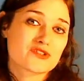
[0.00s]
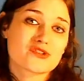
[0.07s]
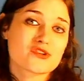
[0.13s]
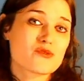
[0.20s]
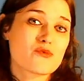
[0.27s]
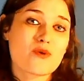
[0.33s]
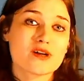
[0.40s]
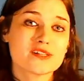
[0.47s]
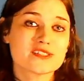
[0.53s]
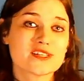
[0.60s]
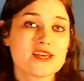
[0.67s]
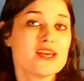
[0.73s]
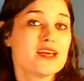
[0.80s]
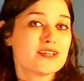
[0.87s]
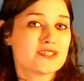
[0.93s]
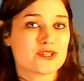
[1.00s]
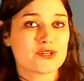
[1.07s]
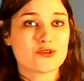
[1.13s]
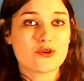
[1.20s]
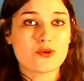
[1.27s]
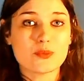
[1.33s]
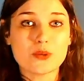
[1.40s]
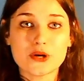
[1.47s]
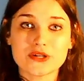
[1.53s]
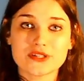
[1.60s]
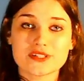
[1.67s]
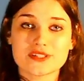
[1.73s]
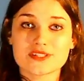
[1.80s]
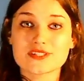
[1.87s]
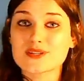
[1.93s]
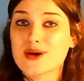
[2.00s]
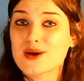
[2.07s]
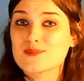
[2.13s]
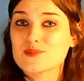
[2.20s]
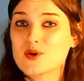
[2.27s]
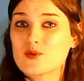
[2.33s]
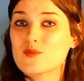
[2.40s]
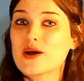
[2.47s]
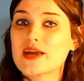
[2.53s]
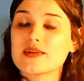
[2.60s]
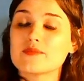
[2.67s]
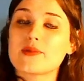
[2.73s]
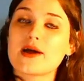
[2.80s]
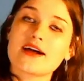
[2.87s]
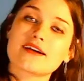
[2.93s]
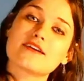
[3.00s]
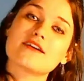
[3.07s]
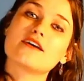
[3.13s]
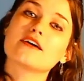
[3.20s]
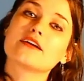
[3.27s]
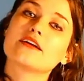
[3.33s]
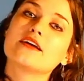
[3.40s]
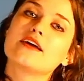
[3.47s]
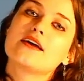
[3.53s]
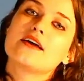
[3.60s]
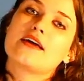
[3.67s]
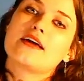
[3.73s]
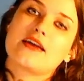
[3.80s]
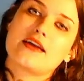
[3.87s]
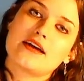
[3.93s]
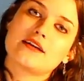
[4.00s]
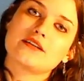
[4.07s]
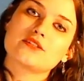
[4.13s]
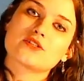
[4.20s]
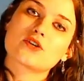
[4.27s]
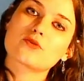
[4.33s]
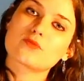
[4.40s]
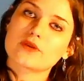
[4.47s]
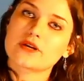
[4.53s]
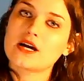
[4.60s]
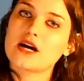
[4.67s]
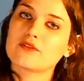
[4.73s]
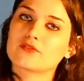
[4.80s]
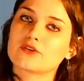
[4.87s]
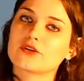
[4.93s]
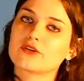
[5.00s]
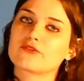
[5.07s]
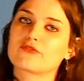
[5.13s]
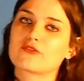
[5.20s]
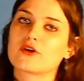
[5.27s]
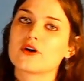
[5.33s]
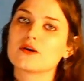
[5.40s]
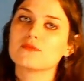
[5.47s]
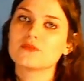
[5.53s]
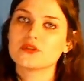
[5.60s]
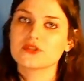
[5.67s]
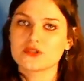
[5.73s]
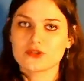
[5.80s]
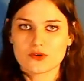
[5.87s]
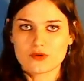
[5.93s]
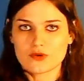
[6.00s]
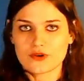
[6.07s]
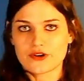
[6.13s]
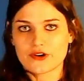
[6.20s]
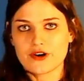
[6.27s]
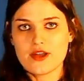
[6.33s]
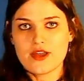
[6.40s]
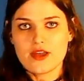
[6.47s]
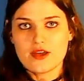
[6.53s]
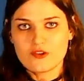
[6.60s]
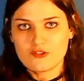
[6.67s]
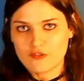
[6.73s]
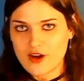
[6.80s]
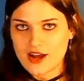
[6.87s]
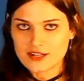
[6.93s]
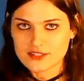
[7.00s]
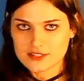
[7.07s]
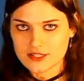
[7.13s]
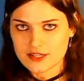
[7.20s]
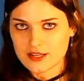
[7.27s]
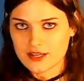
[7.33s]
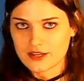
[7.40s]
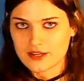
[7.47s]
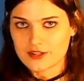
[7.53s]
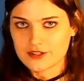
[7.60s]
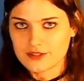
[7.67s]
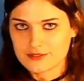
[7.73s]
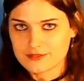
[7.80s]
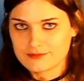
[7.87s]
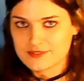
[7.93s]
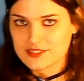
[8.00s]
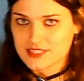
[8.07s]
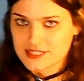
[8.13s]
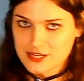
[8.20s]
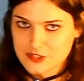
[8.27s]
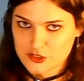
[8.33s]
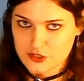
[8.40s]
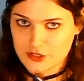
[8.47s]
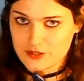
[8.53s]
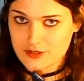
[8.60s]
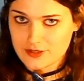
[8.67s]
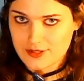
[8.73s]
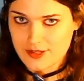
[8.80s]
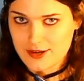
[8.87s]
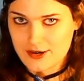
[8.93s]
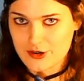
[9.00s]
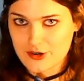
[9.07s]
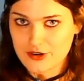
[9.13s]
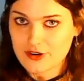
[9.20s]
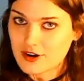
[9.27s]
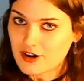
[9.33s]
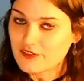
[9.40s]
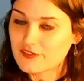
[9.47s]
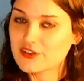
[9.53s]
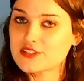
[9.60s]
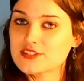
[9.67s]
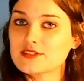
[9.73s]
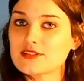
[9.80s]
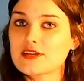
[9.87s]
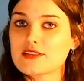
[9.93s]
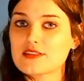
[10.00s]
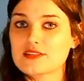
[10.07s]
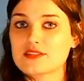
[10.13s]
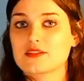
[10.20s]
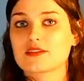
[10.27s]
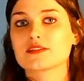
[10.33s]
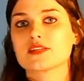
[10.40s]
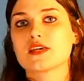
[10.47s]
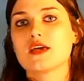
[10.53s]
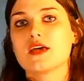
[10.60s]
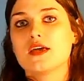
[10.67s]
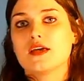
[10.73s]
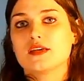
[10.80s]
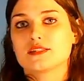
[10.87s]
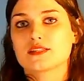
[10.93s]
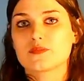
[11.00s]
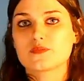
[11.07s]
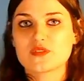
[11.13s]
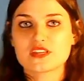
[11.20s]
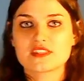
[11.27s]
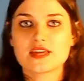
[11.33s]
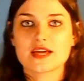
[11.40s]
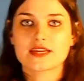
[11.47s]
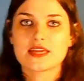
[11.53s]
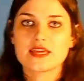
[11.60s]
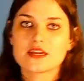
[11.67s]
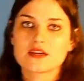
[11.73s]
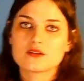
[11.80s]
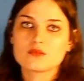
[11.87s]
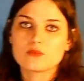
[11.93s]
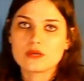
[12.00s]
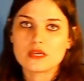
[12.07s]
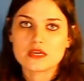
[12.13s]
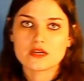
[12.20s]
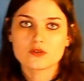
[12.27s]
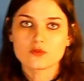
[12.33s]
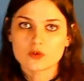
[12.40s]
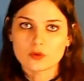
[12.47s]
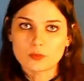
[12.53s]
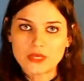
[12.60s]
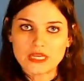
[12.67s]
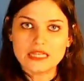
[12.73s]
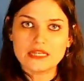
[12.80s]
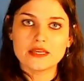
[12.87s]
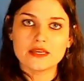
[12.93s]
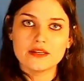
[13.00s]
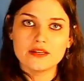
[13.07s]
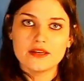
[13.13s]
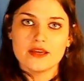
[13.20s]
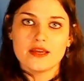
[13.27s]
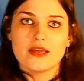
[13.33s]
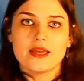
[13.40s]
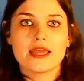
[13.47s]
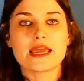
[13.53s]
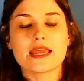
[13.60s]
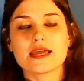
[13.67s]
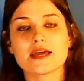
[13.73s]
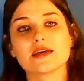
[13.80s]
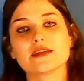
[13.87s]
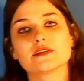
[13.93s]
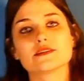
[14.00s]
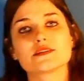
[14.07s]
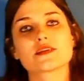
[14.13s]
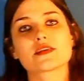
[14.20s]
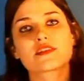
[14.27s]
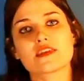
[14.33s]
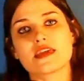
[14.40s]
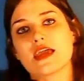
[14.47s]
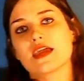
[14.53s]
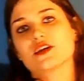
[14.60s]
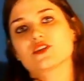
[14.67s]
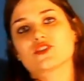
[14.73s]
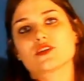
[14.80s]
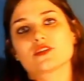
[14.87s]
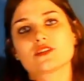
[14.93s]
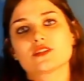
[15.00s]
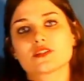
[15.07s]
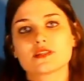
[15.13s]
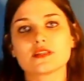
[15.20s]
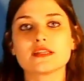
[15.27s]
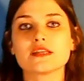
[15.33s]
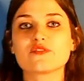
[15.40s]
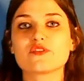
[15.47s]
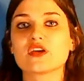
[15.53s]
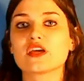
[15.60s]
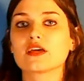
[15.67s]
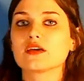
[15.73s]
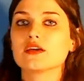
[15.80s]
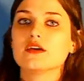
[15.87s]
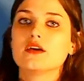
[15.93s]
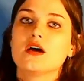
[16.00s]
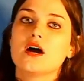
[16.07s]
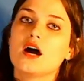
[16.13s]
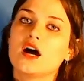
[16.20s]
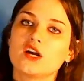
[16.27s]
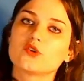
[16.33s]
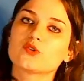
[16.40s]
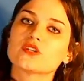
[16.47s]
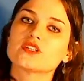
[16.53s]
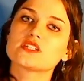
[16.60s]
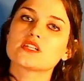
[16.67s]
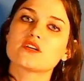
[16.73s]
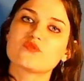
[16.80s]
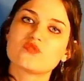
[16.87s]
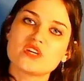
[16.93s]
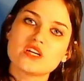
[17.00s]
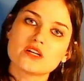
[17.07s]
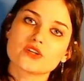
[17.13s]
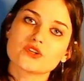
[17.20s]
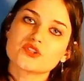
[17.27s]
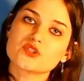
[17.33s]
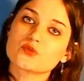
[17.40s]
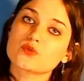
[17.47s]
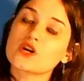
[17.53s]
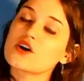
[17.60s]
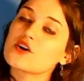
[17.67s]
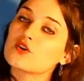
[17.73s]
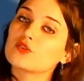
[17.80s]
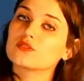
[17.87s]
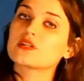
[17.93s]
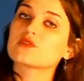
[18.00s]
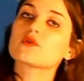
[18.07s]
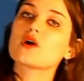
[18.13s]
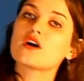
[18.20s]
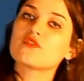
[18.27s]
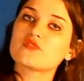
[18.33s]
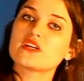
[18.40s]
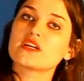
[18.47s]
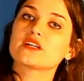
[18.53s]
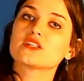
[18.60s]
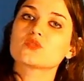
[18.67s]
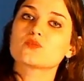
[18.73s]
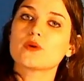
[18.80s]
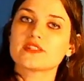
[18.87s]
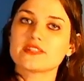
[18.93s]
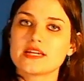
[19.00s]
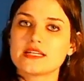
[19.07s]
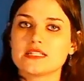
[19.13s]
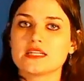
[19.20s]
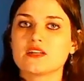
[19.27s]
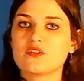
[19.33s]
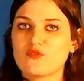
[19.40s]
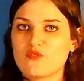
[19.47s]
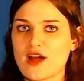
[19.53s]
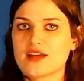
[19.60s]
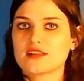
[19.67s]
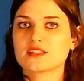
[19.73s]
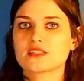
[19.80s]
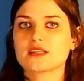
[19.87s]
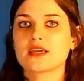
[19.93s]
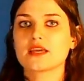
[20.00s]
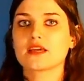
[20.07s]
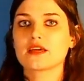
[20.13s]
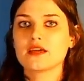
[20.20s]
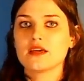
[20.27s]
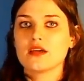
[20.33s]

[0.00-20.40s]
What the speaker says: you want to put some weight back on and recover from your fasting session there. Obviously, this is something that can be repeated, and the ancients, living hundreds of years, were not only raw vegans, but they did fasting